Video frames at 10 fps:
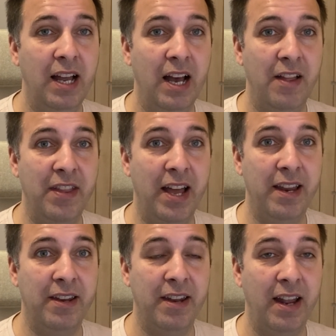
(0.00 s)
and
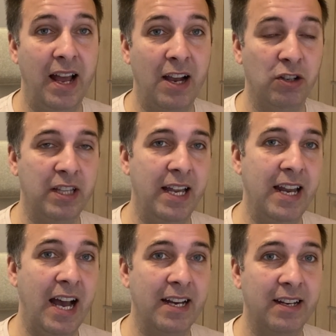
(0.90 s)
then I could
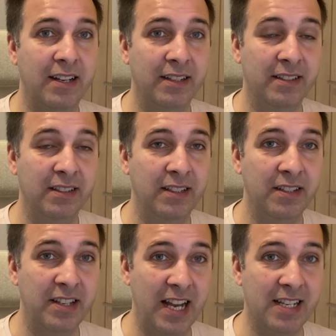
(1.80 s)
then add
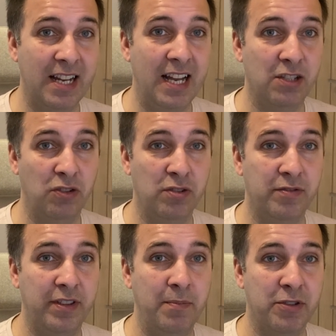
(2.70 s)
the next articles
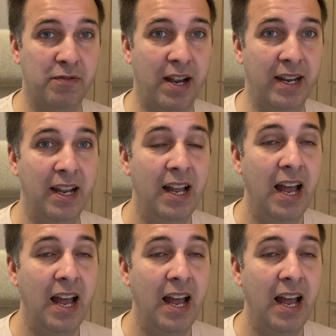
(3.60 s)
for them to write.